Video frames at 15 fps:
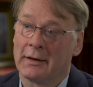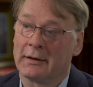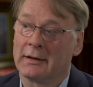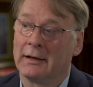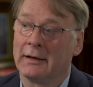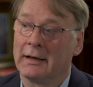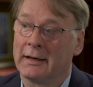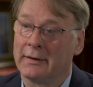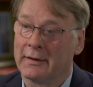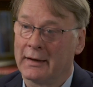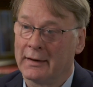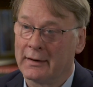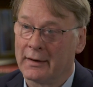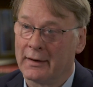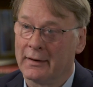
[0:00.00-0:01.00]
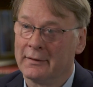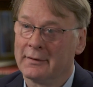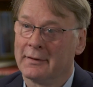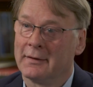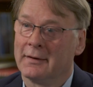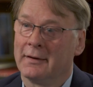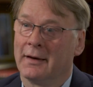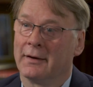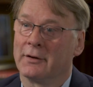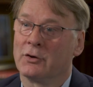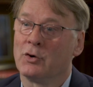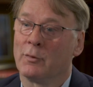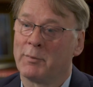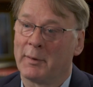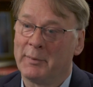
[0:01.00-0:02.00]
clearly the
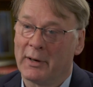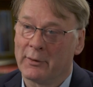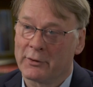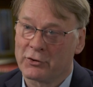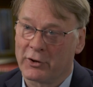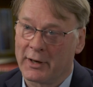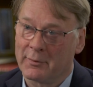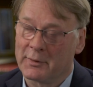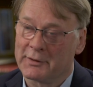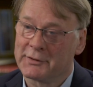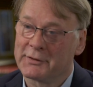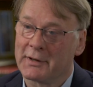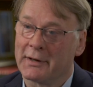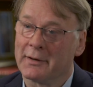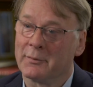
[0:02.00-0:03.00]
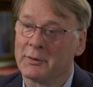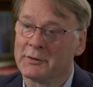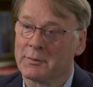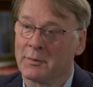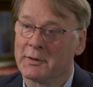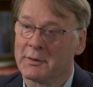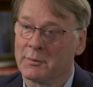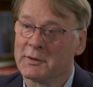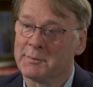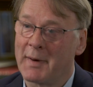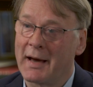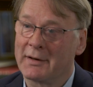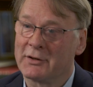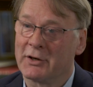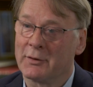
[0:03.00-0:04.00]
corporate poetry was
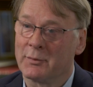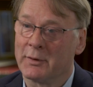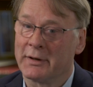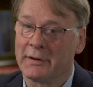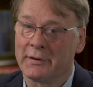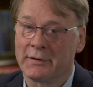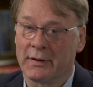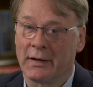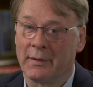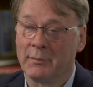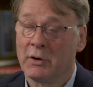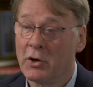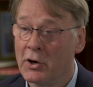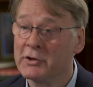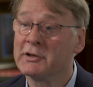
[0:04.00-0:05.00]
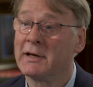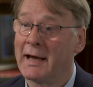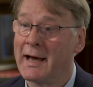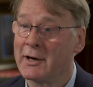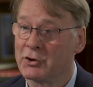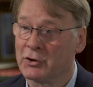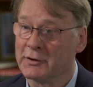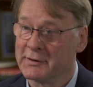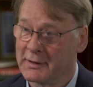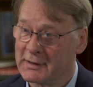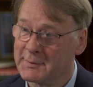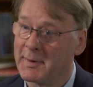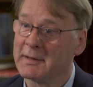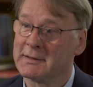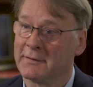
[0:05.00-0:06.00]
backed up with costly actions,
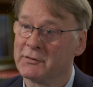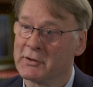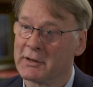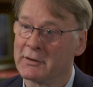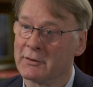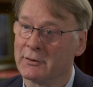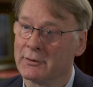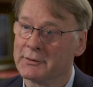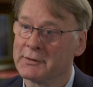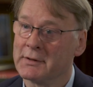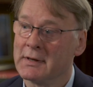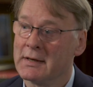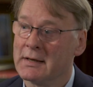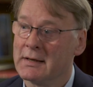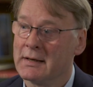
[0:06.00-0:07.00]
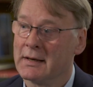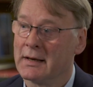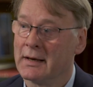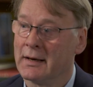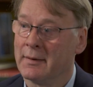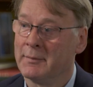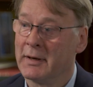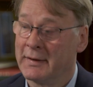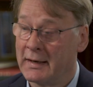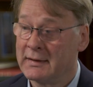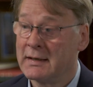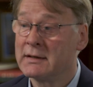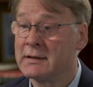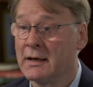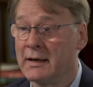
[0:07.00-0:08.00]
expensive signals, and they
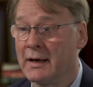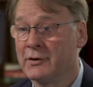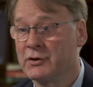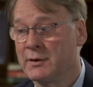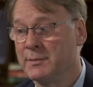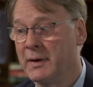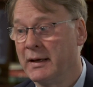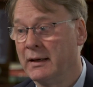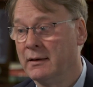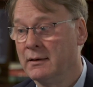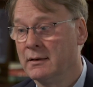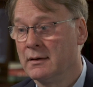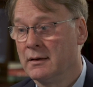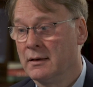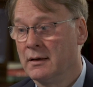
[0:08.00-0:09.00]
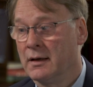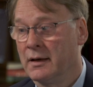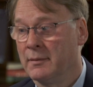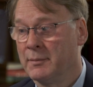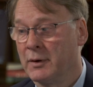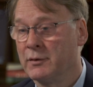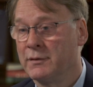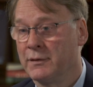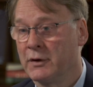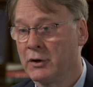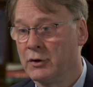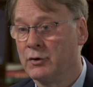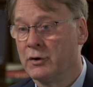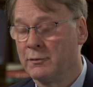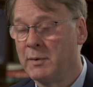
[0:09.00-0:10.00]
did turn out to be both for the
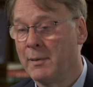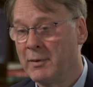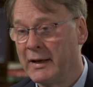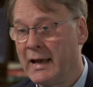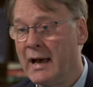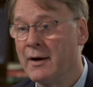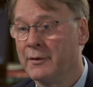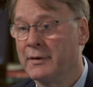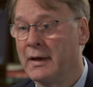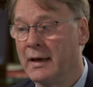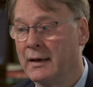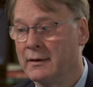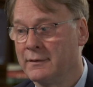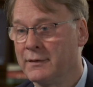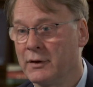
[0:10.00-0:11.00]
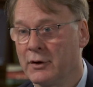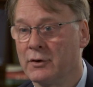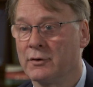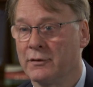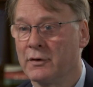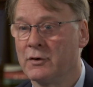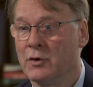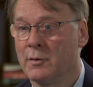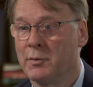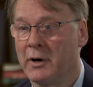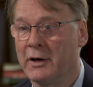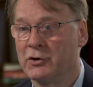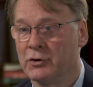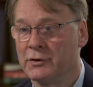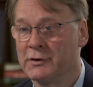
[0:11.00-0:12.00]
good of public health and for the good of the
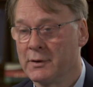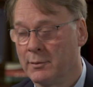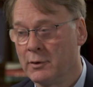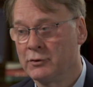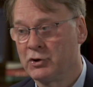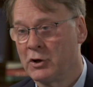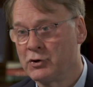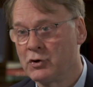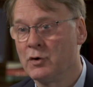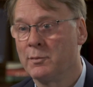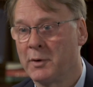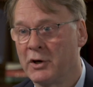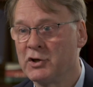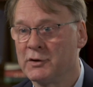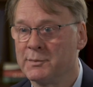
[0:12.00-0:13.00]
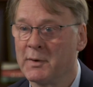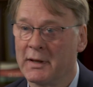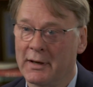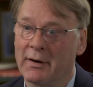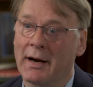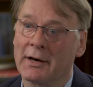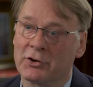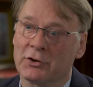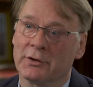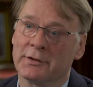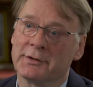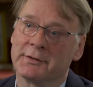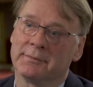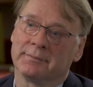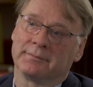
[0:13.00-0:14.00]
corporation. So we'll judge corporations by their
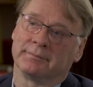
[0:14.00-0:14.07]
actions.